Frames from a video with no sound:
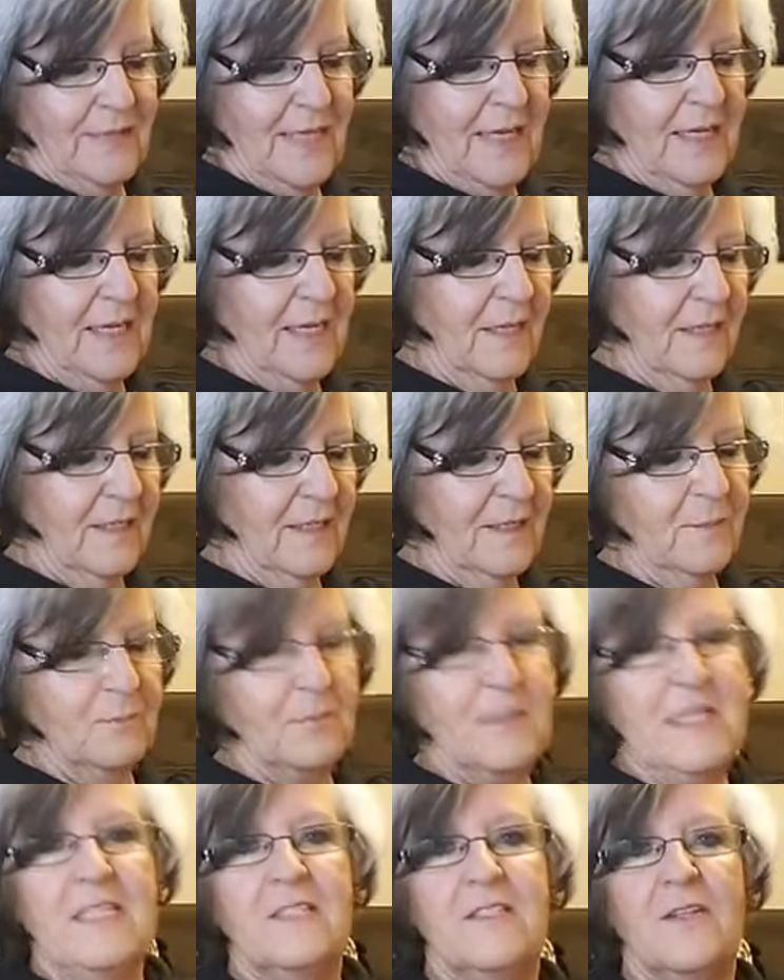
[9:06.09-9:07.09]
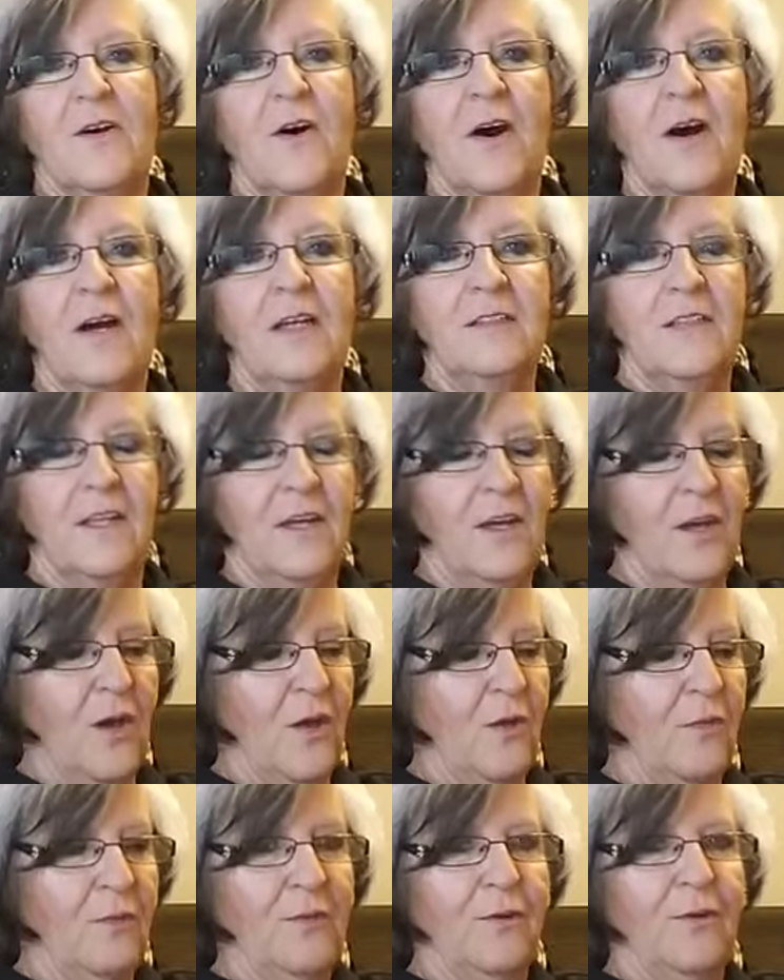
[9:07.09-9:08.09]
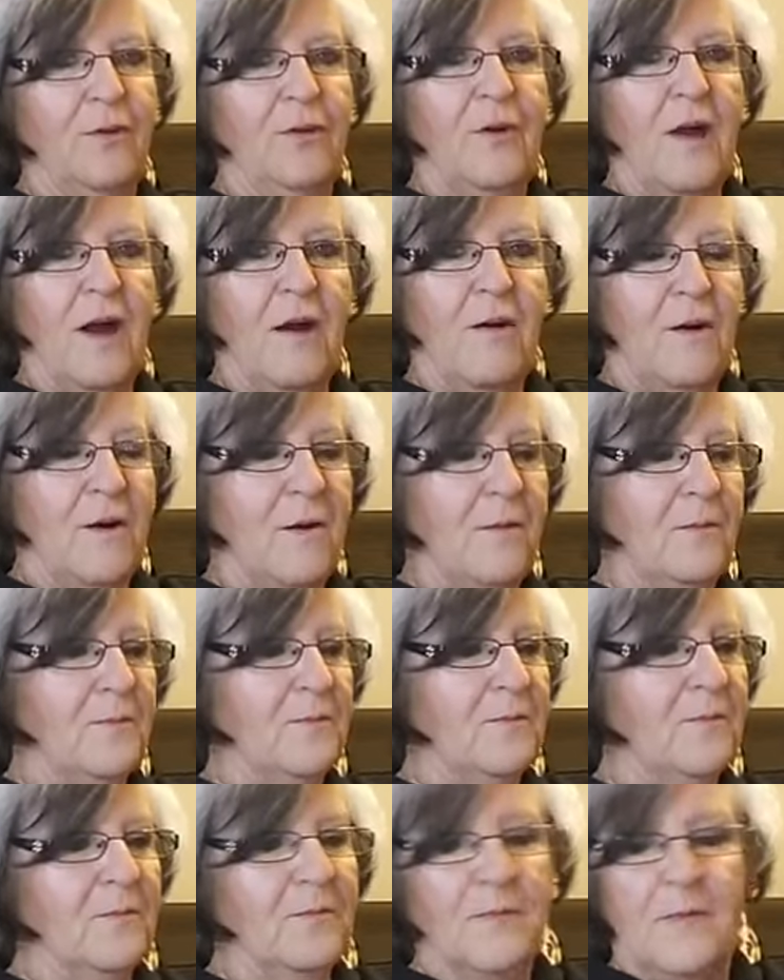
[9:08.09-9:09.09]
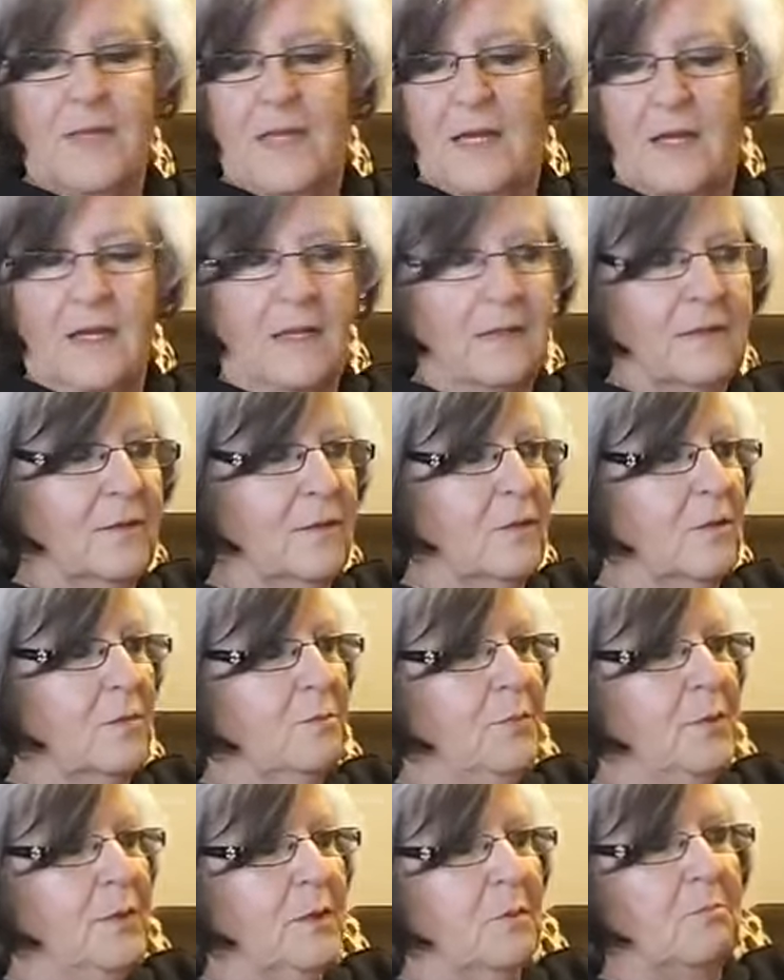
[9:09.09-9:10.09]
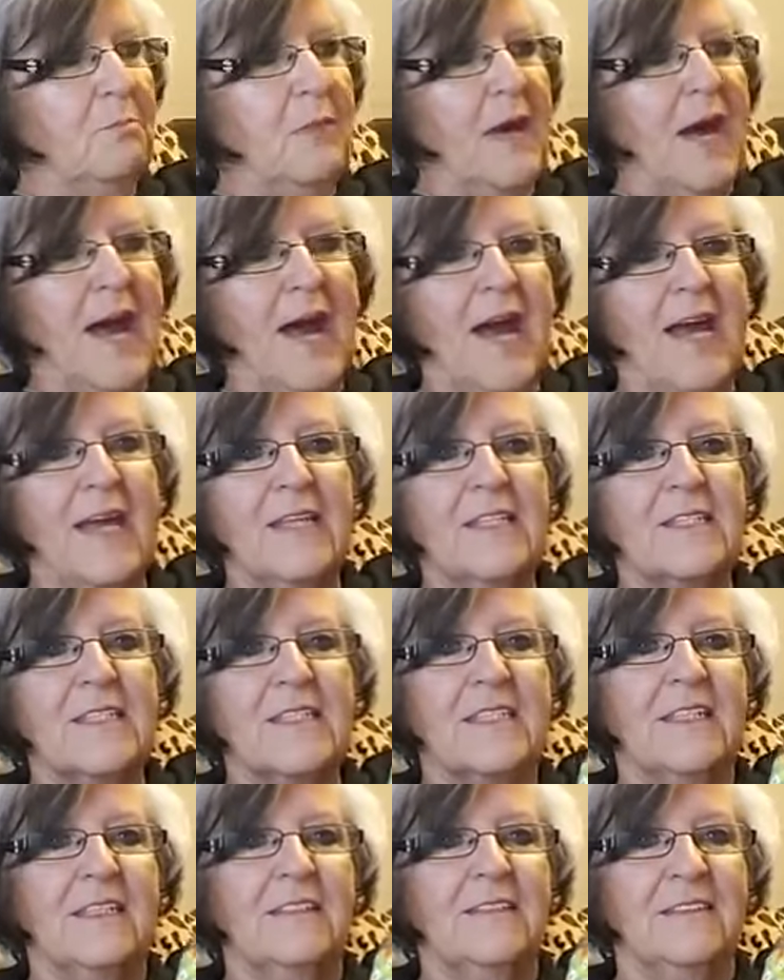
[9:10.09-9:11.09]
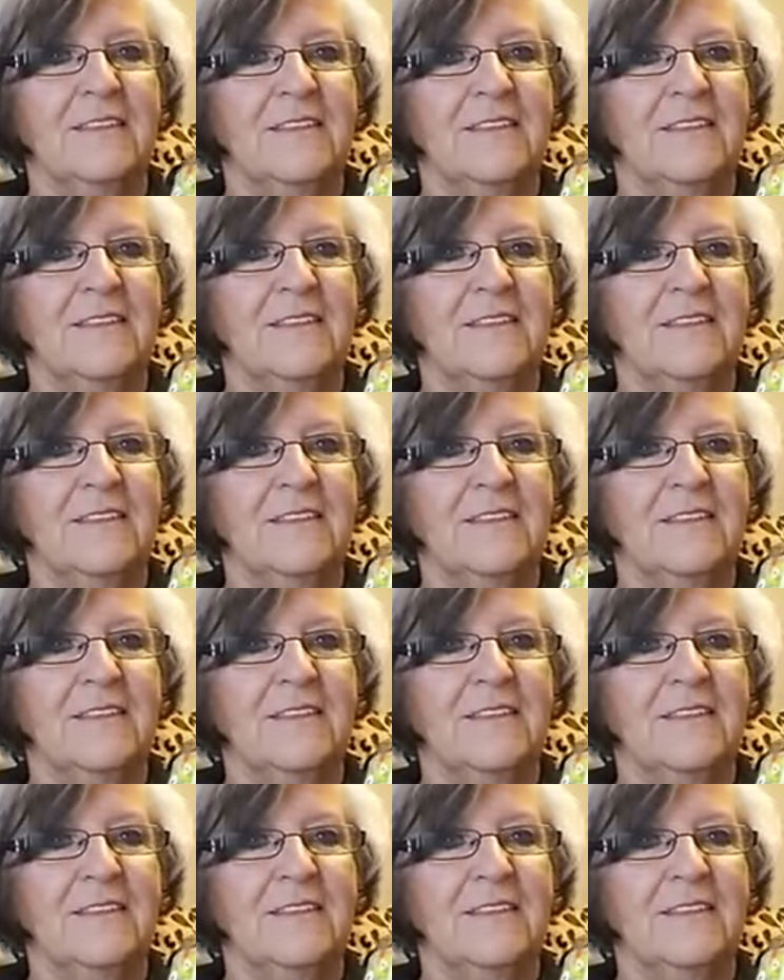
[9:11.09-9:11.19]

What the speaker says: They can clip these on their little book bags